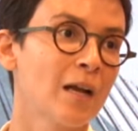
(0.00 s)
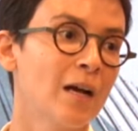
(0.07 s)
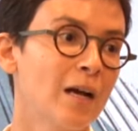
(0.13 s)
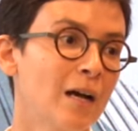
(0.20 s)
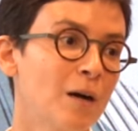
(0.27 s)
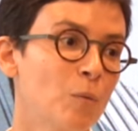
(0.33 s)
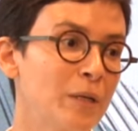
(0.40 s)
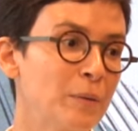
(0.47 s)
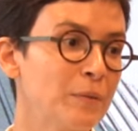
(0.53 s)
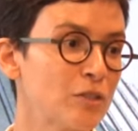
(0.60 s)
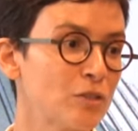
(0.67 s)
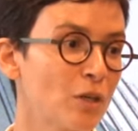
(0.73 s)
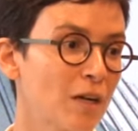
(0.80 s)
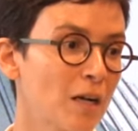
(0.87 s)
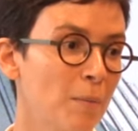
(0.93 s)
uh, when we
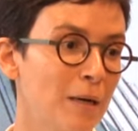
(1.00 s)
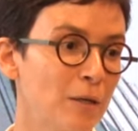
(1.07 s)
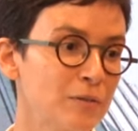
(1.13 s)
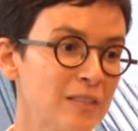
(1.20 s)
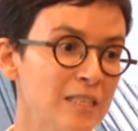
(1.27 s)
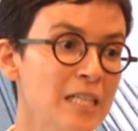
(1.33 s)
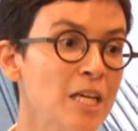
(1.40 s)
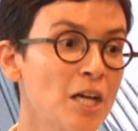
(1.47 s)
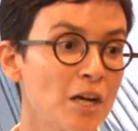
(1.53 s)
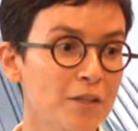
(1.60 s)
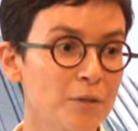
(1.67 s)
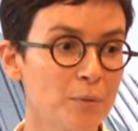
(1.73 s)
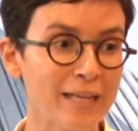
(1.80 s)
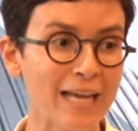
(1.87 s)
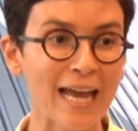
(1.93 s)
talk about seeing
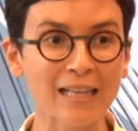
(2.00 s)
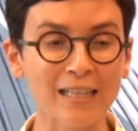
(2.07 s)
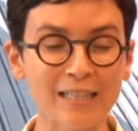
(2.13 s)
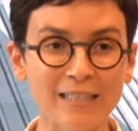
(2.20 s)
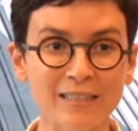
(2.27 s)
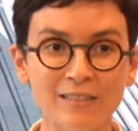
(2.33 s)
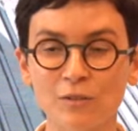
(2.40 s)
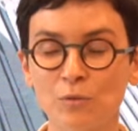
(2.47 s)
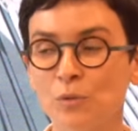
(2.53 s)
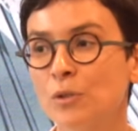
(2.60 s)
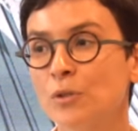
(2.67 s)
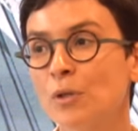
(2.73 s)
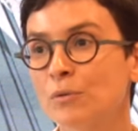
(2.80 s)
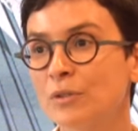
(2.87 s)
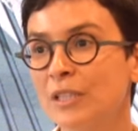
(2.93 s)
other realities, you
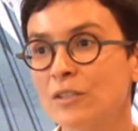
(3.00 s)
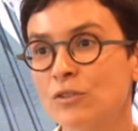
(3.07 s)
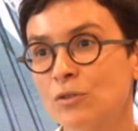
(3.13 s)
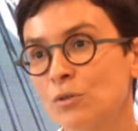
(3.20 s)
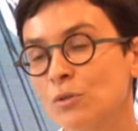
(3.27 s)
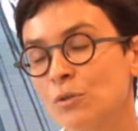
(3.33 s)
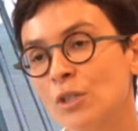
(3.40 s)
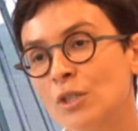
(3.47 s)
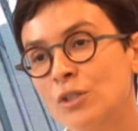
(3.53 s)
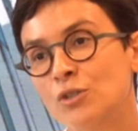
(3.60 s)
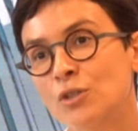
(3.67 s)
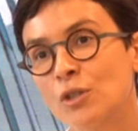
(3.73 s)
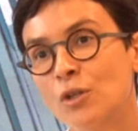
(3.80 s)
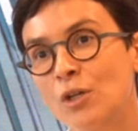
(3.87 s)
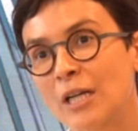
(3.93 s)
don't need to,
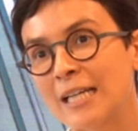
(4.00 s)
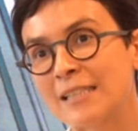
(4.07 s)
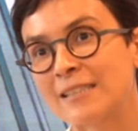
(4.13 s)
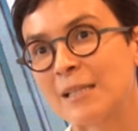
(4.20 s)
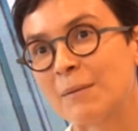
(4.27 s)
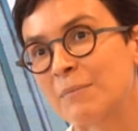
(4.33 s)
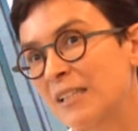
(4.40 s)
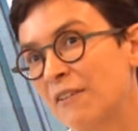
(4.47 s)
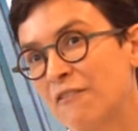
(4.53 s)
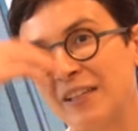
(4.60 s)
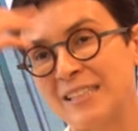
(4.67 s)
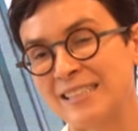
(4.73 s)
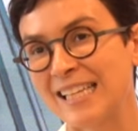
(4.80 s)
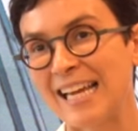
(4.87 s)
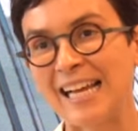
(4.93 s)
to look at something
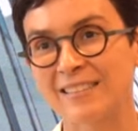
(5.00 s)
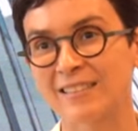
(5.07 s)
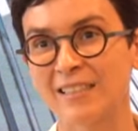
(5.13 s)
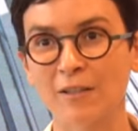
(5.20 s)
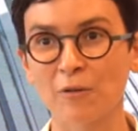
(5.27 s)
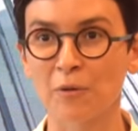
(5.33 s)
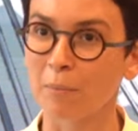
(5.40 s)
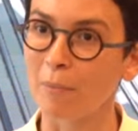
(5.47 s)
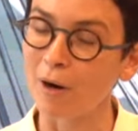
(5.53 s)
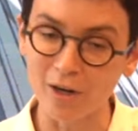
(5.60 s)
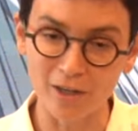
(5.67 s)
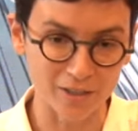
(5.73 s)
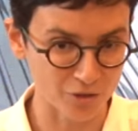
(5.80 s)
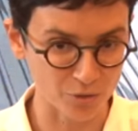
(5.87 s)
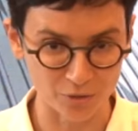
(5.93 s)
fantastic on
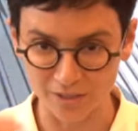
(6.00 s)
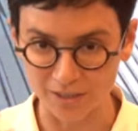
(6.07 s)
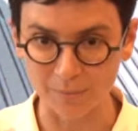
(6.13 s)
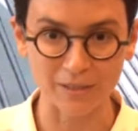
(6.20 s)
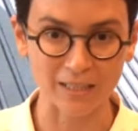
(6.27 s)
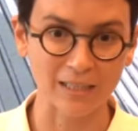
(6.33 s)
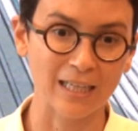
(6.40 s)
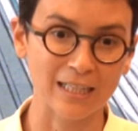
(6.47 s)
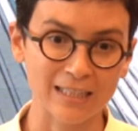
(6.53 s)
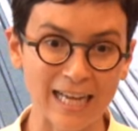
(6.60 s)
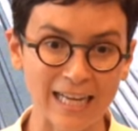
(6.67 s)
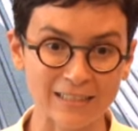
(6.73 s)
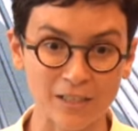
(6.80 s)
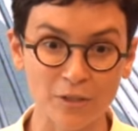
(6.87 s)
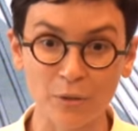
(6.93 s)
Mars or something like that.